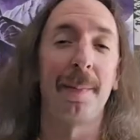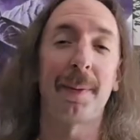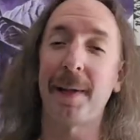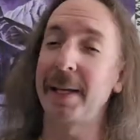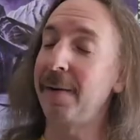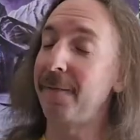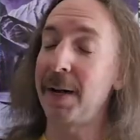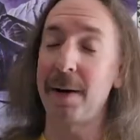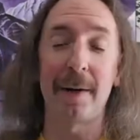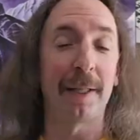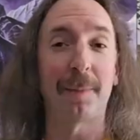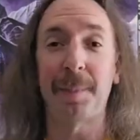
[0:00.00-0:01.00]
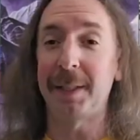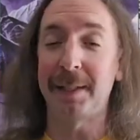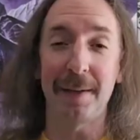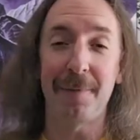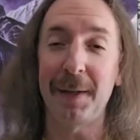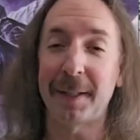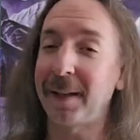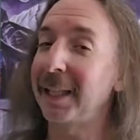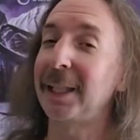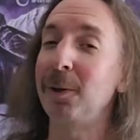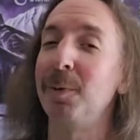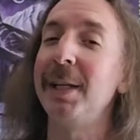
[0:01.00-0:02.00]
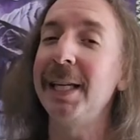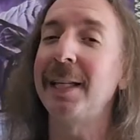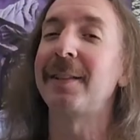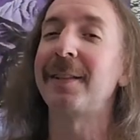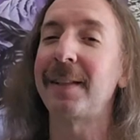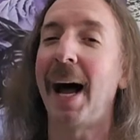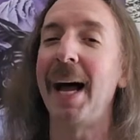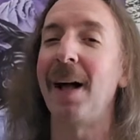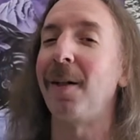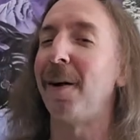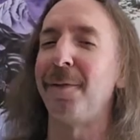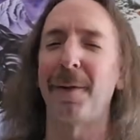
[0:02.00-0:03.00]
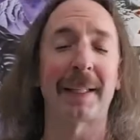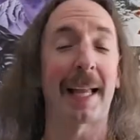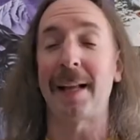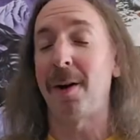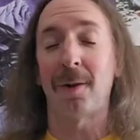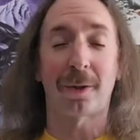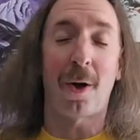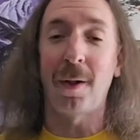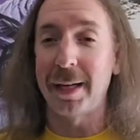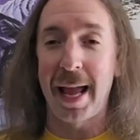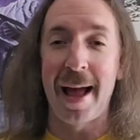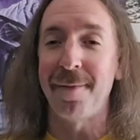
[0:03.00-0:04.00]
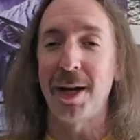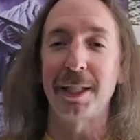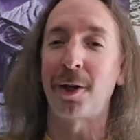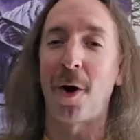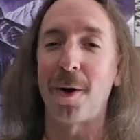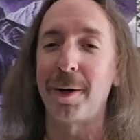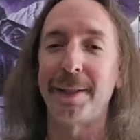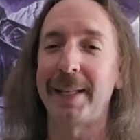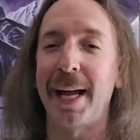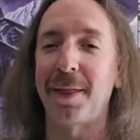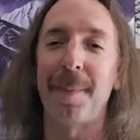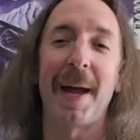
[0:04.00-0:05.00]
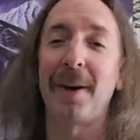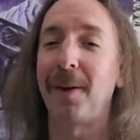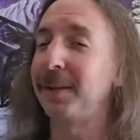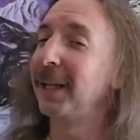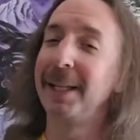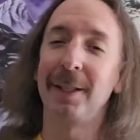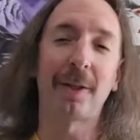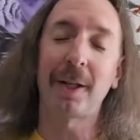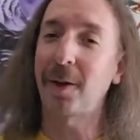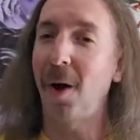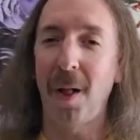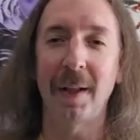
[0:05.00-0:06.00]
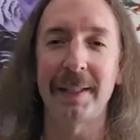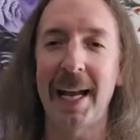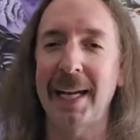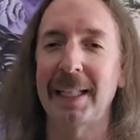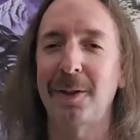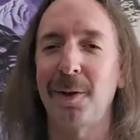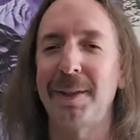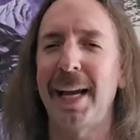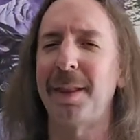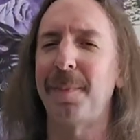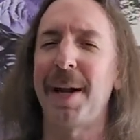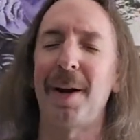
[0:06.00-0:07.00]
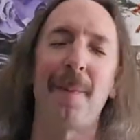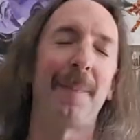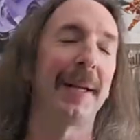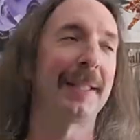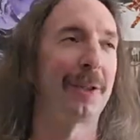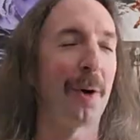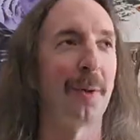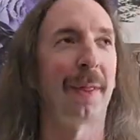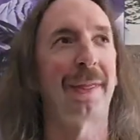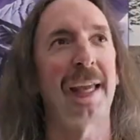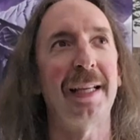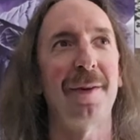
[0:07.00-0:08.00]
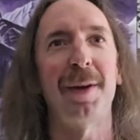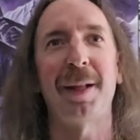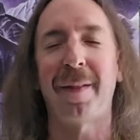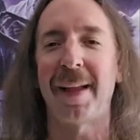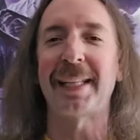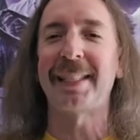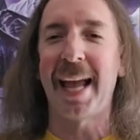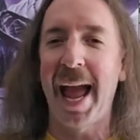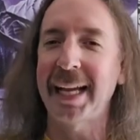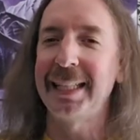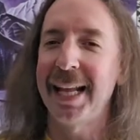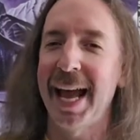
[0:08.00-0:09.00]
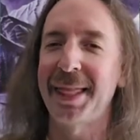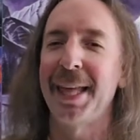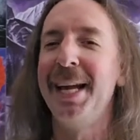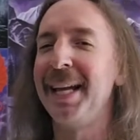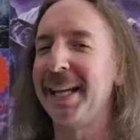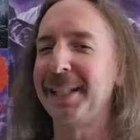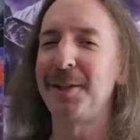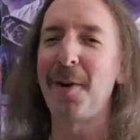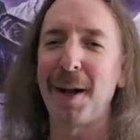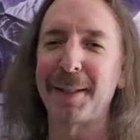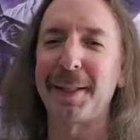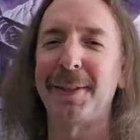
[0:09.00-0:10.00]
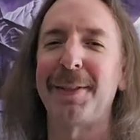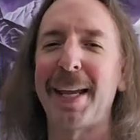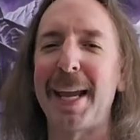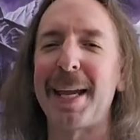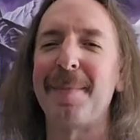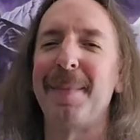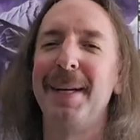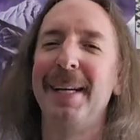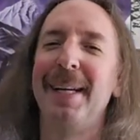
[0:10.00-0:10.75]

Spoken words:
play a very specific, like, unique style of, like, I'll call it avant-garde death metal. You could call it technical death metal, but don't think of it like tech death. It's not the same